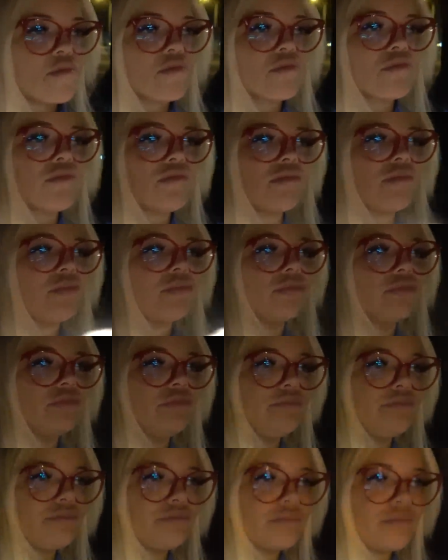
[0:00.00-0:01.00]

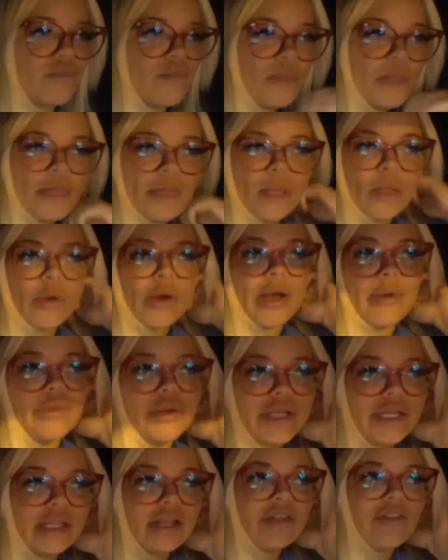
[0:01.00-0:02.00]
Mmm. Okay,
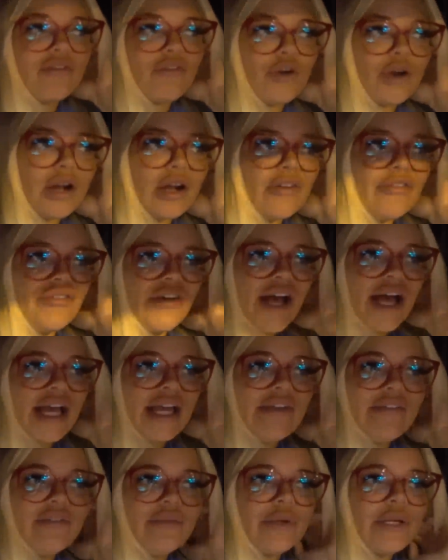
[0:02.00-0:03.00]
we're gonna have the four oh
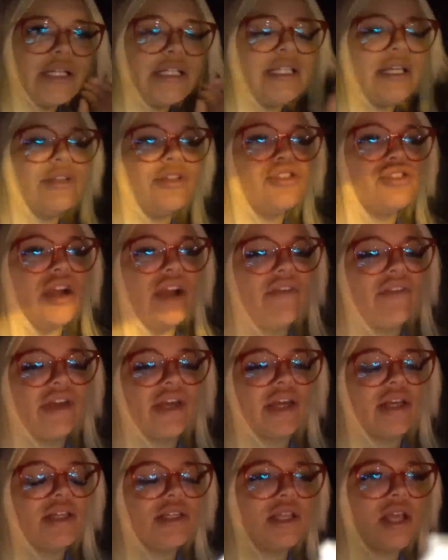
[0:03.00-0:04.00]
five. We're gonna see how the
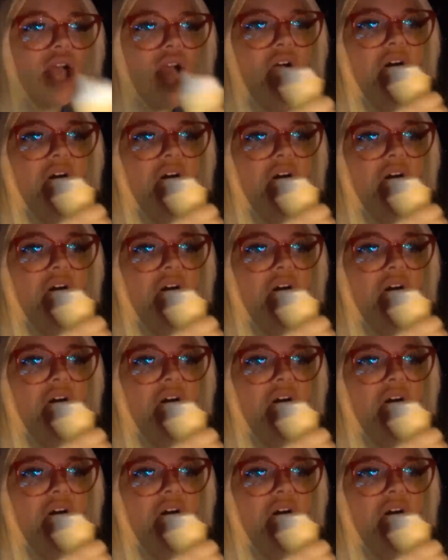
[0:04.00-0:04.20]
traffic is.